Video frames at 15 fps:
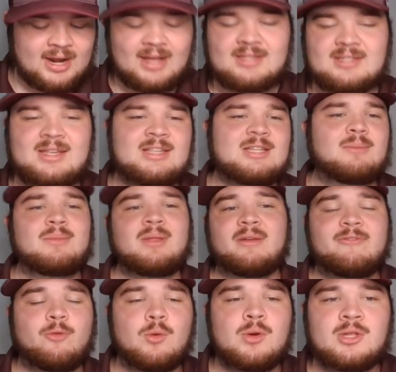I'd say something like
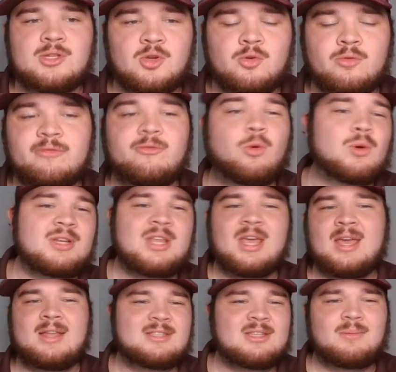
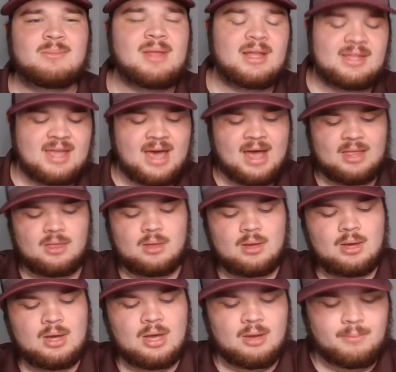42-14, something like that.
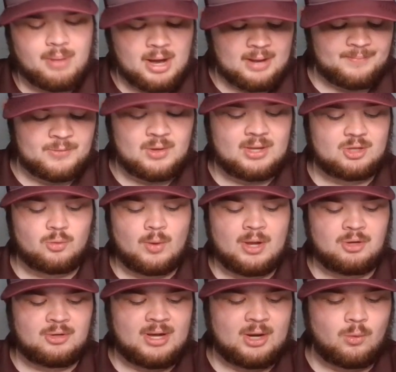But you get the win,
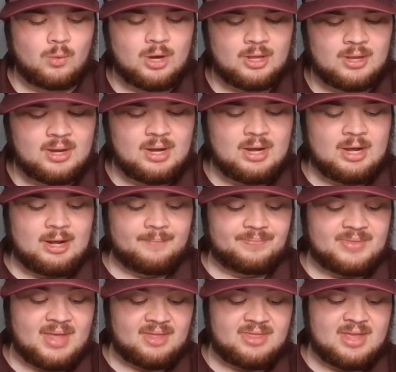you're 9-1.
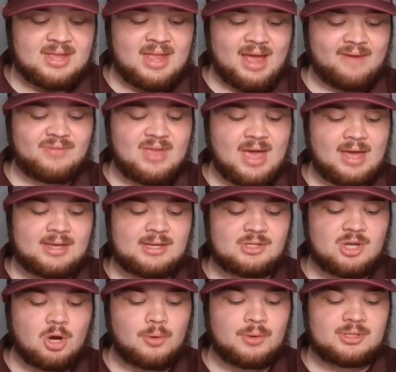They then have the Aggies
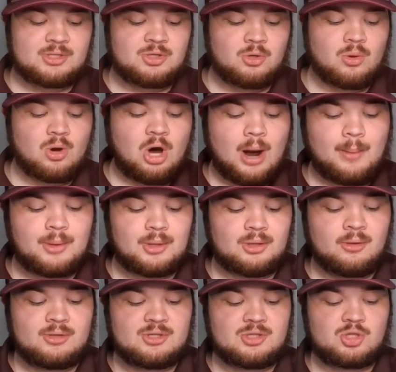going to Auburn and
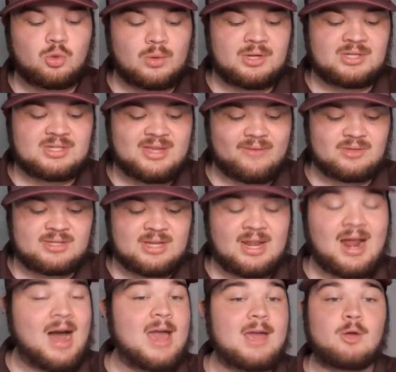losing 20-17.
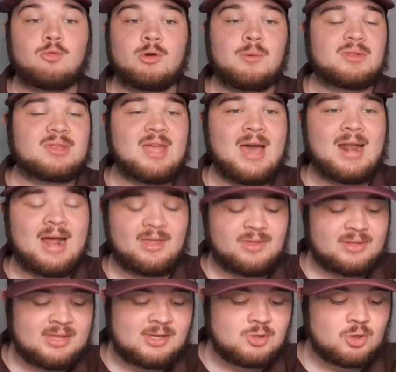I agree with that. I
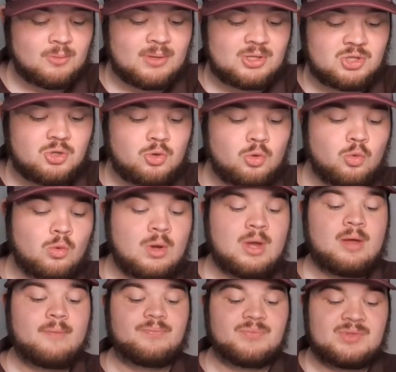think these are going to be two
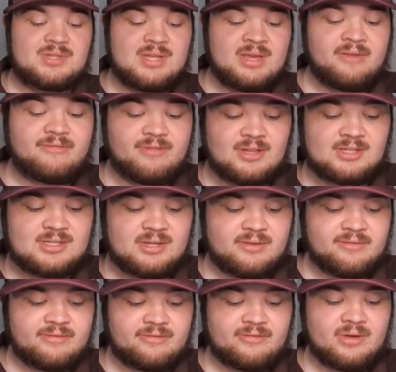
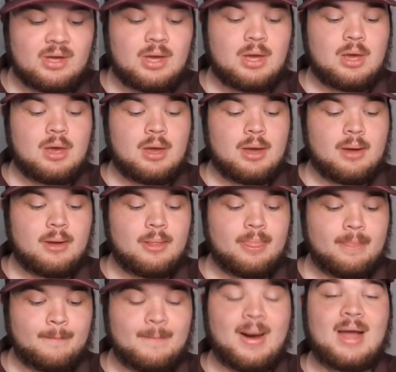
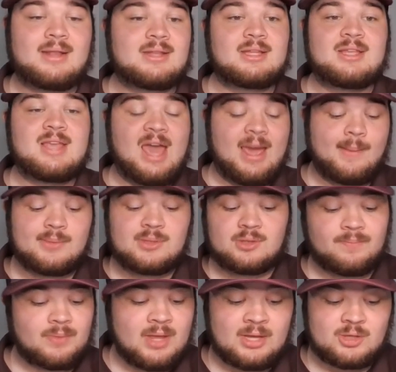defensive-minded games.
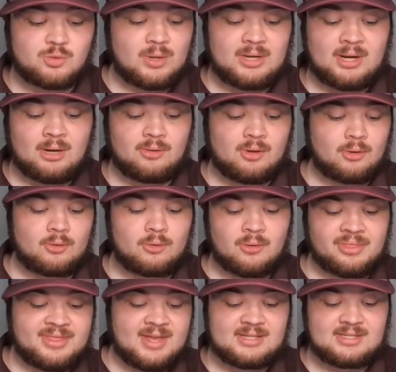It's written here in the article,
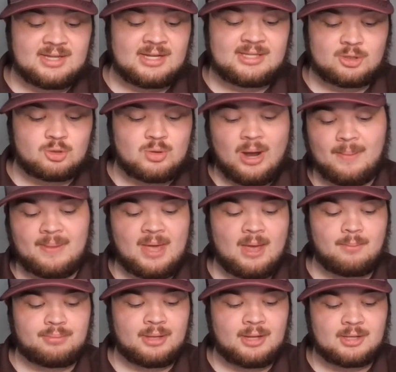this is a trap
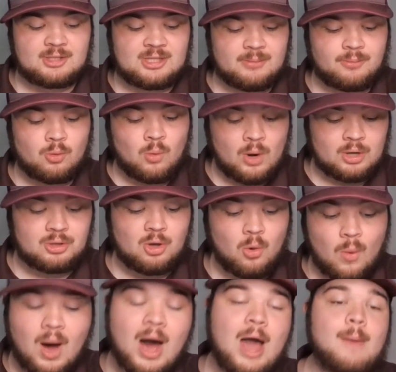game, plain and simple. Want to know
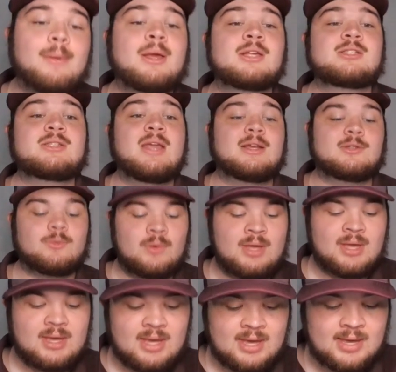why? Because next
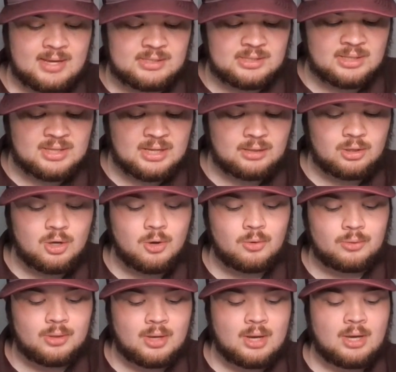week is the
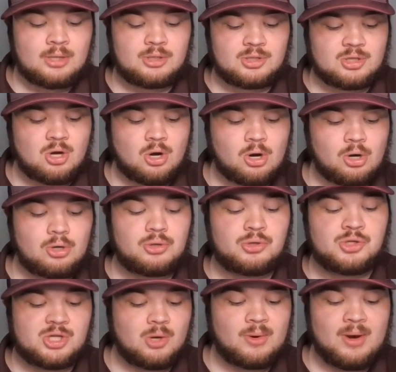Lone Star
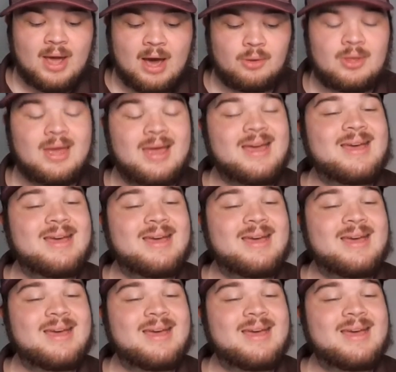Showdown.